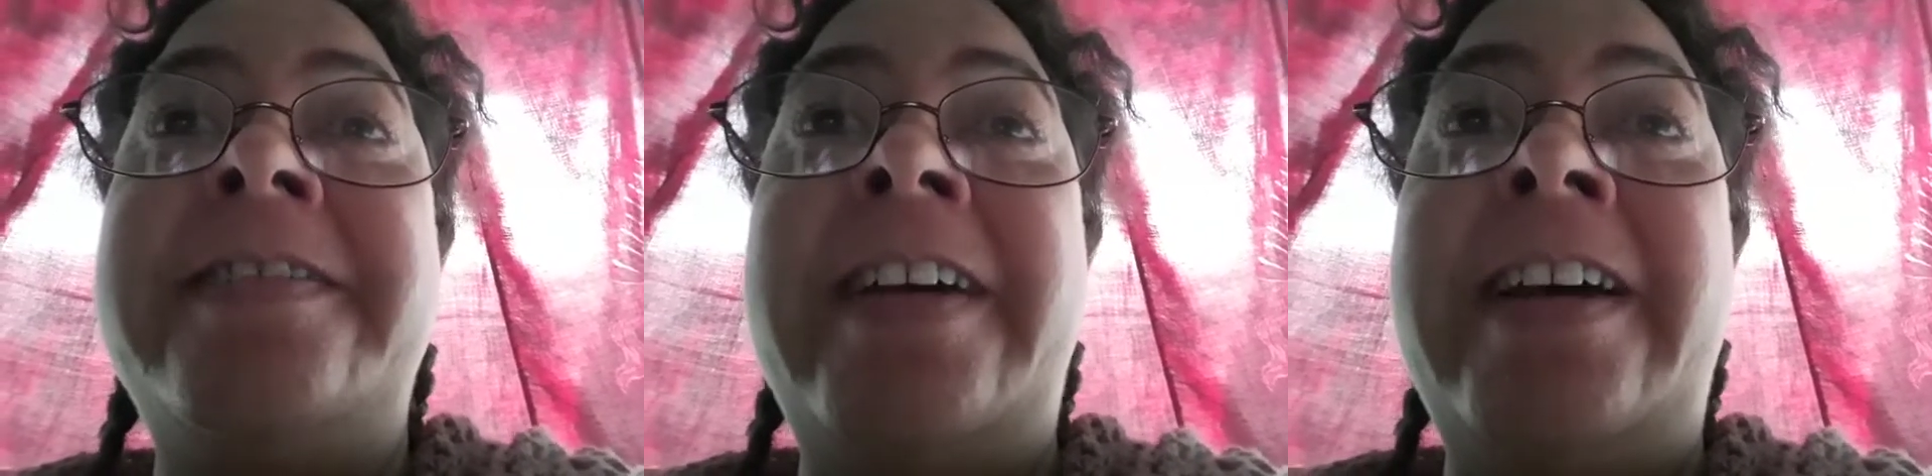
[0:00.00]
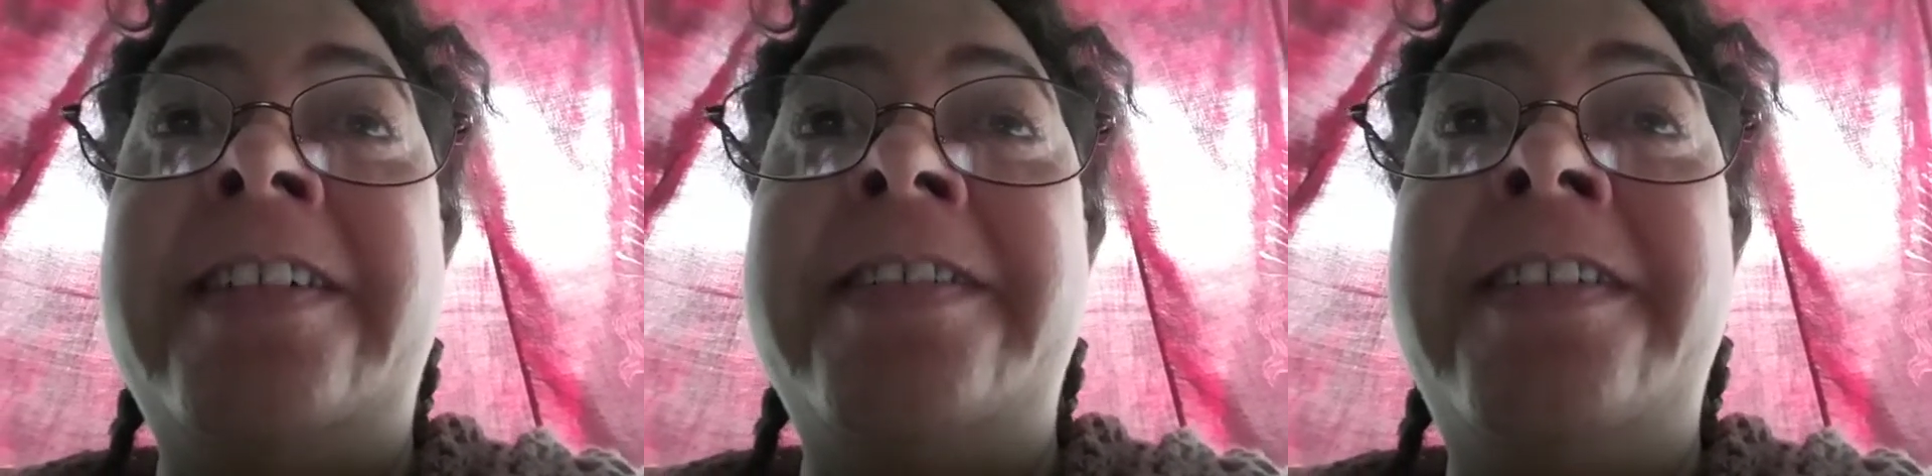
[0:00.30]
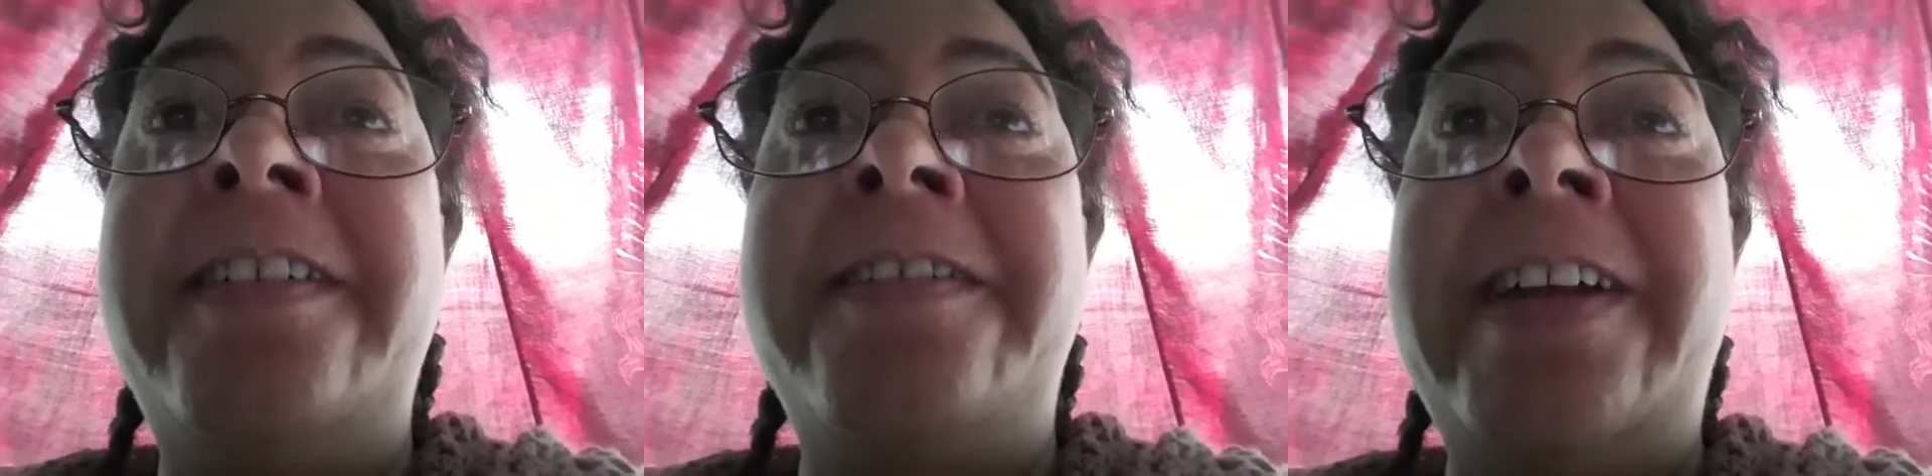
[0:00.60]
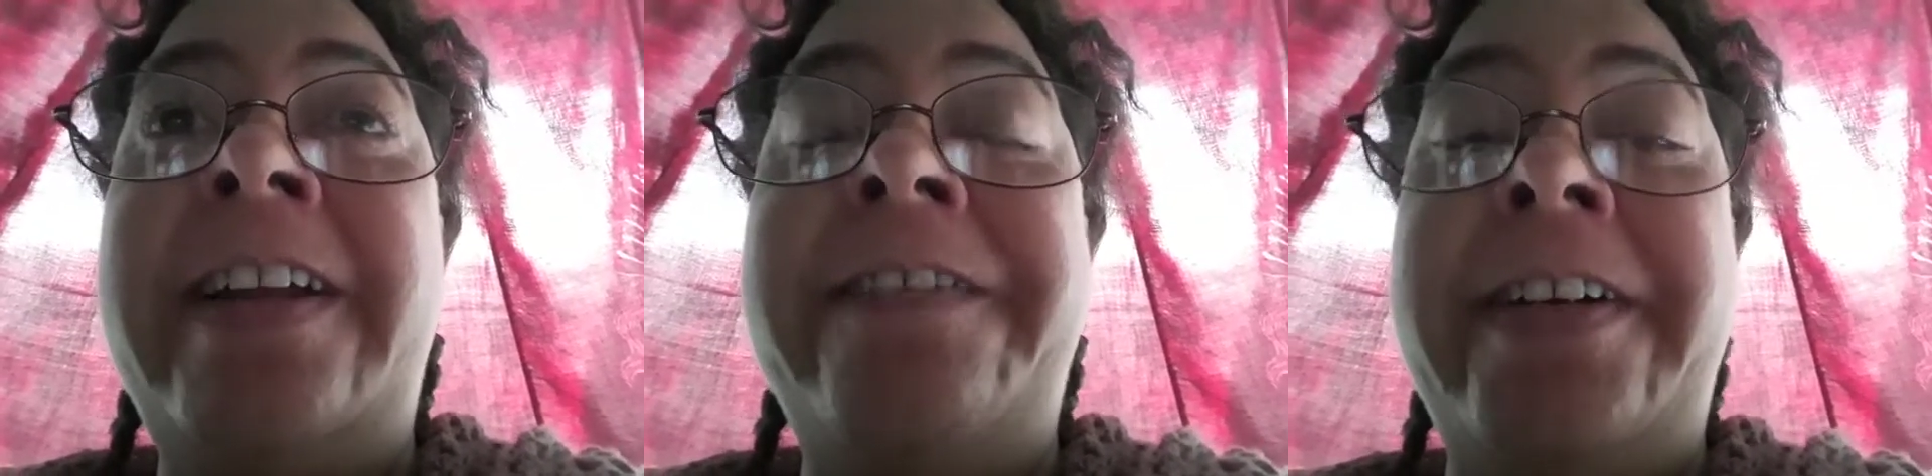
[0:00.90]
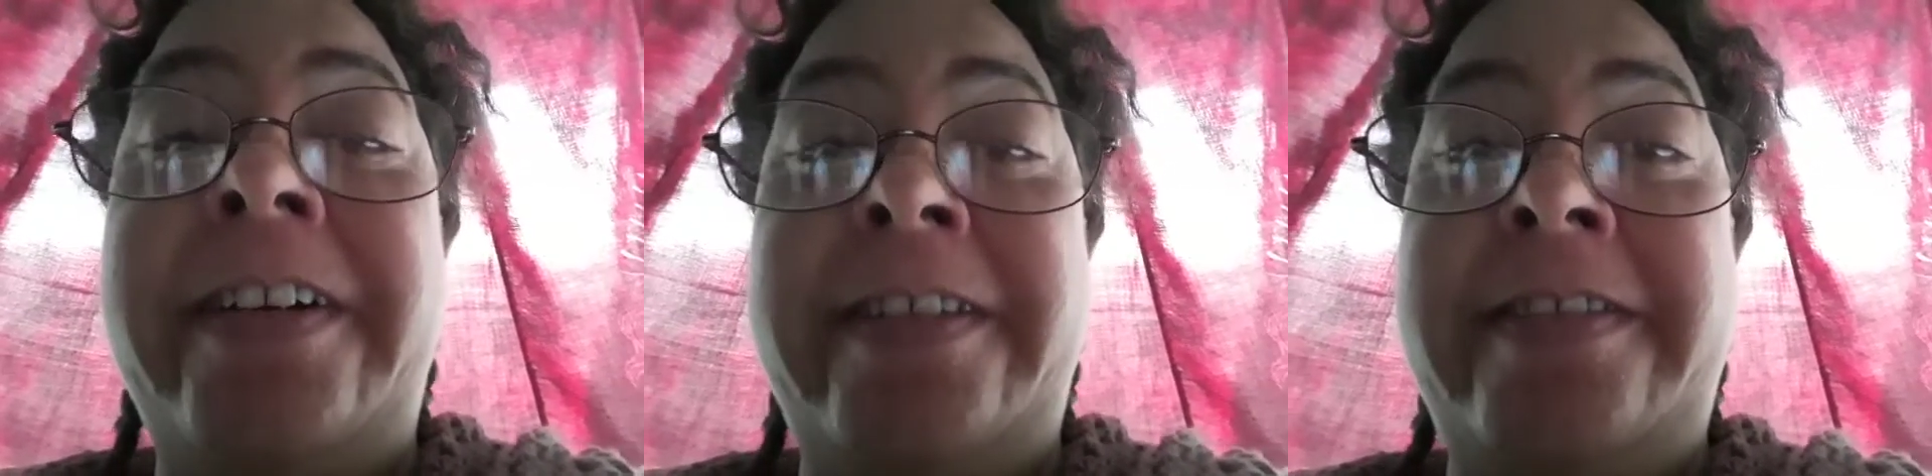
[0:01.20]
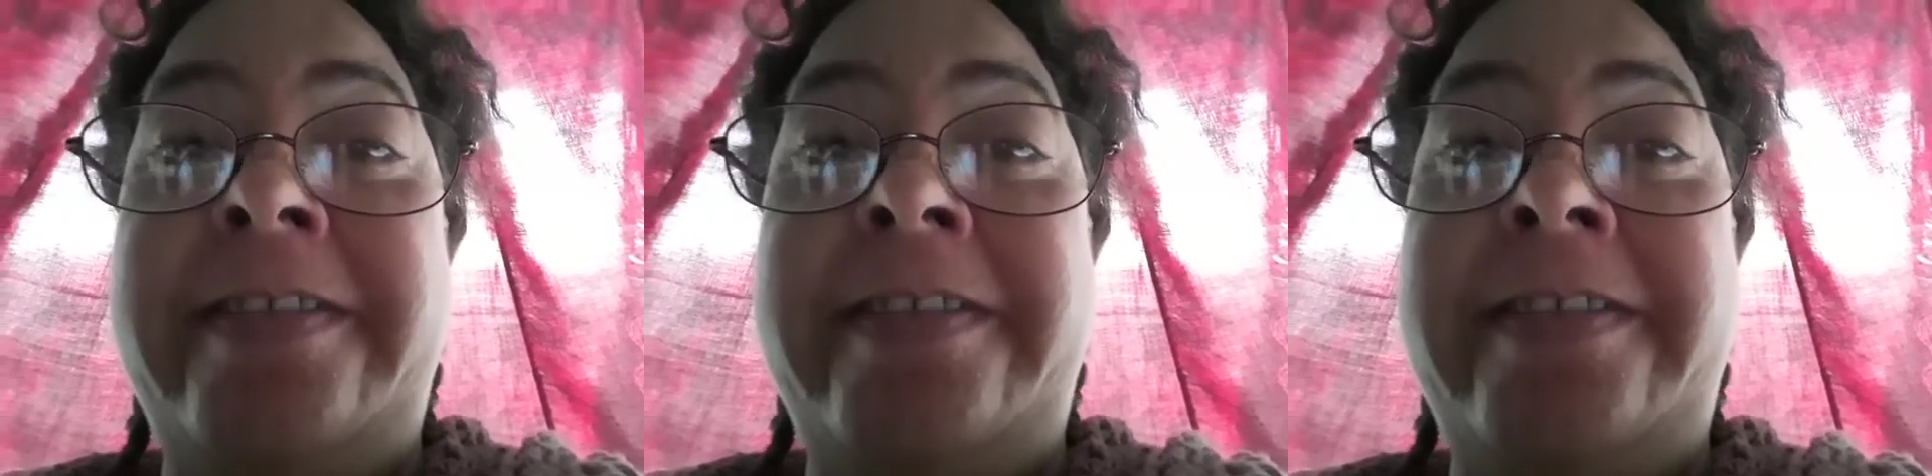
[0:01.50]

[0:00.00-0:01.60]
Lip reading: I don't know, whatever,